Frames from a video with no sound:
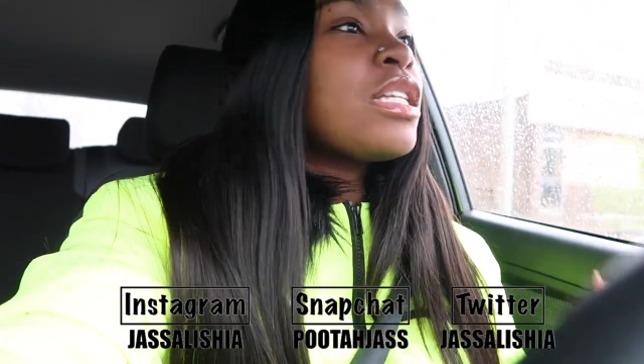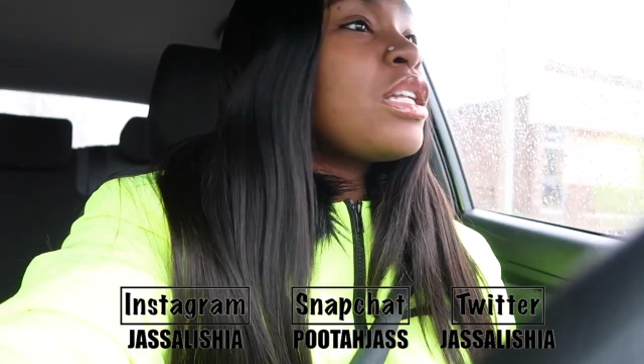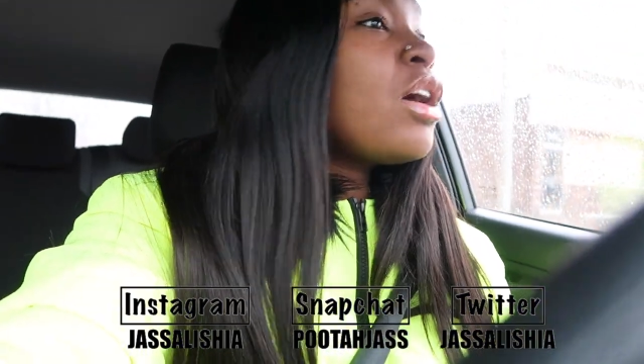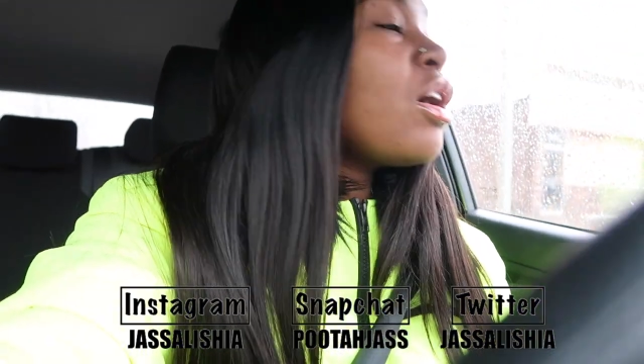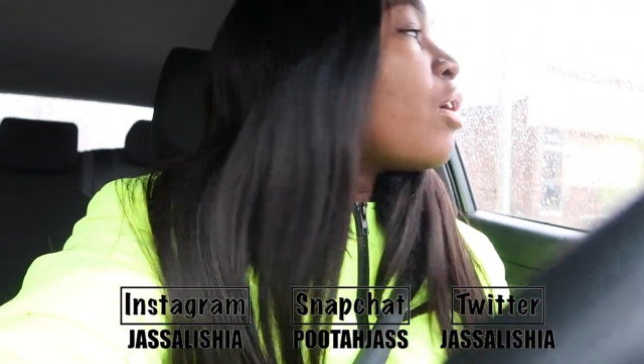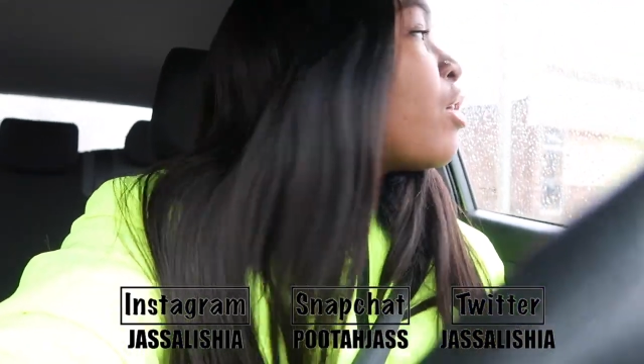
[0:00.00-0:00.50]

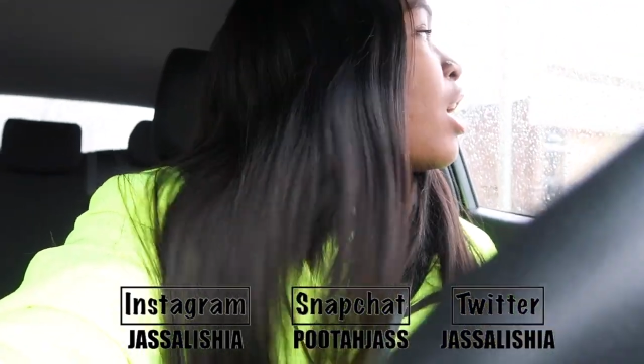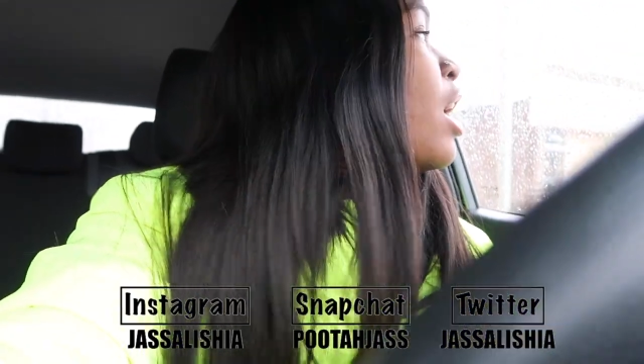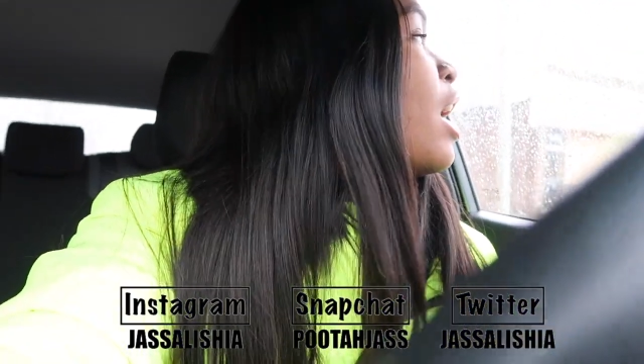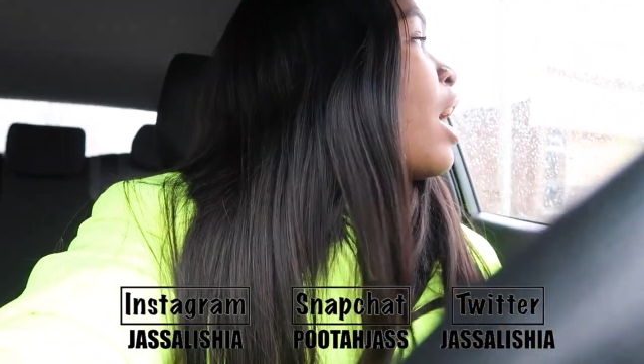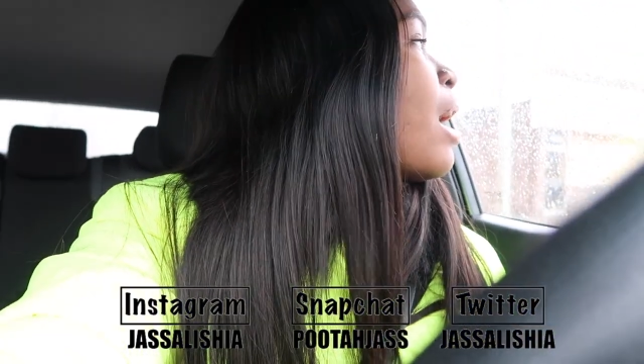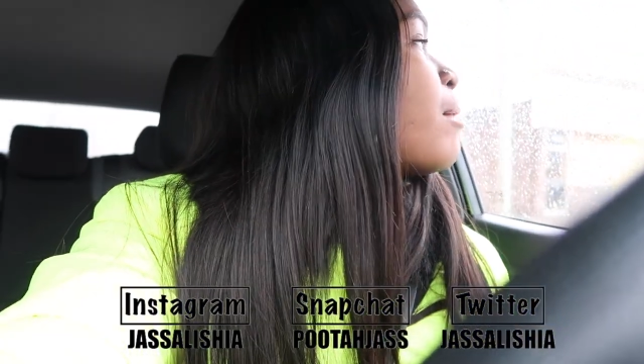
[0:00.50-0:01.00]
snow
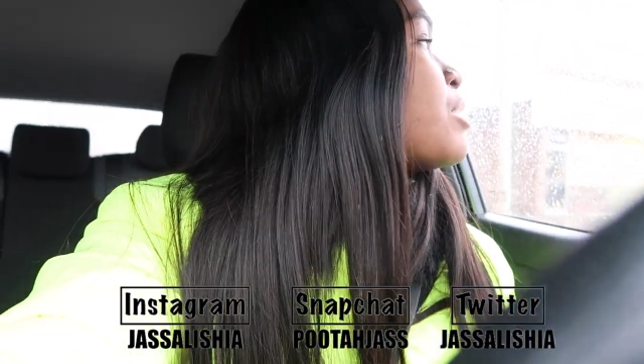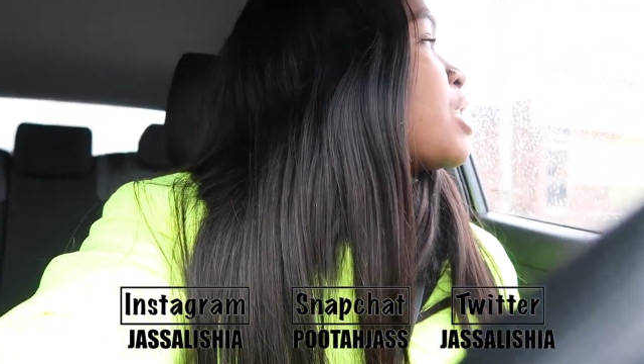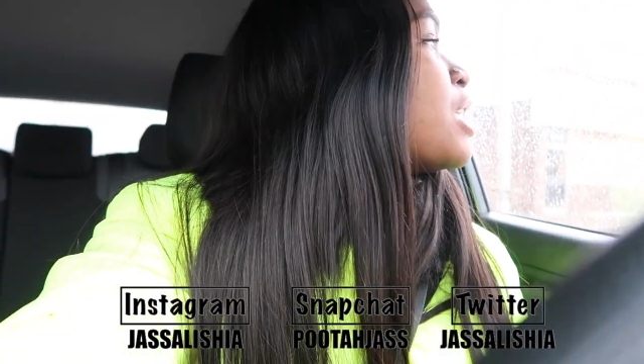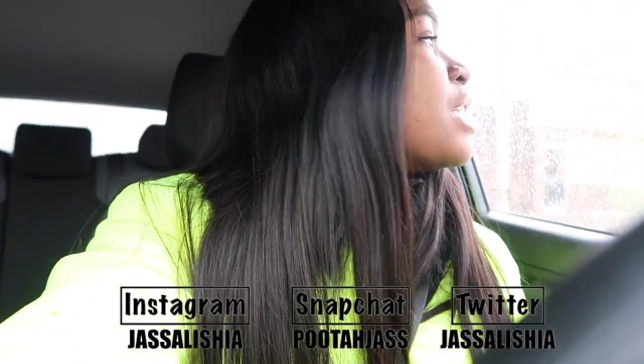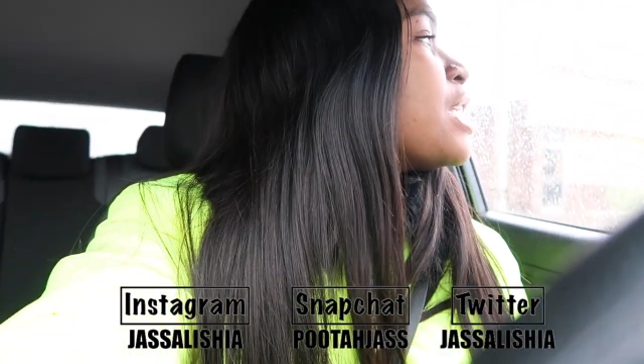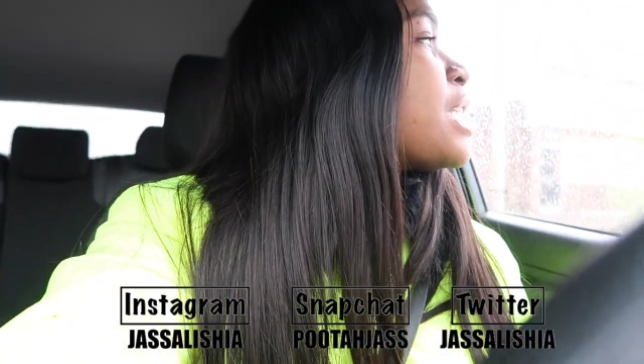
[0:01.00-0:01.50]
i'm
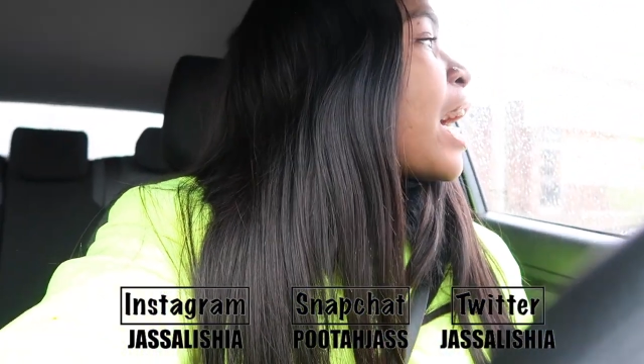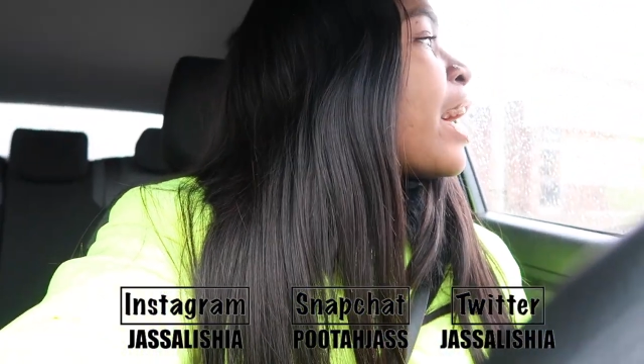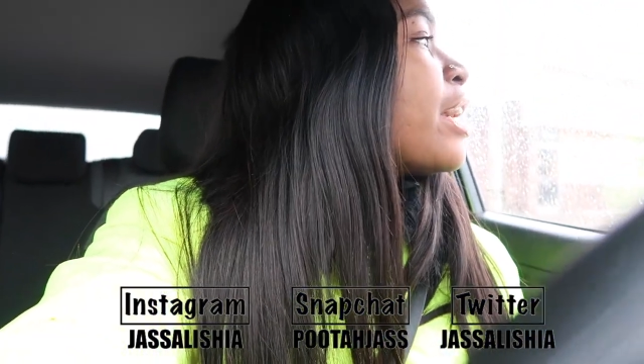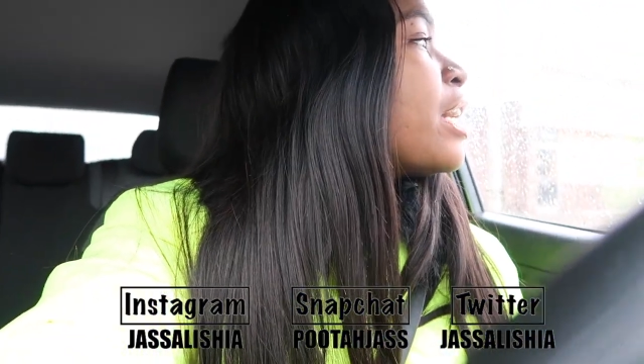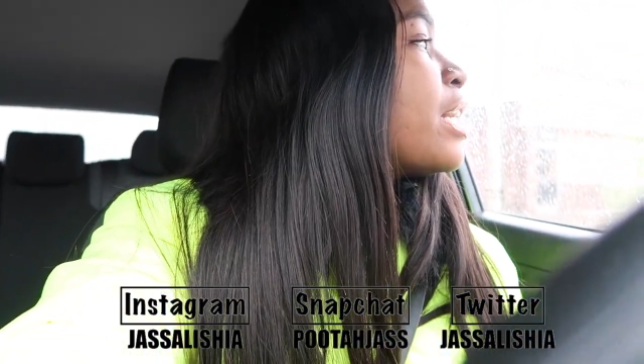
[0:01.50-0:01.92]
just tired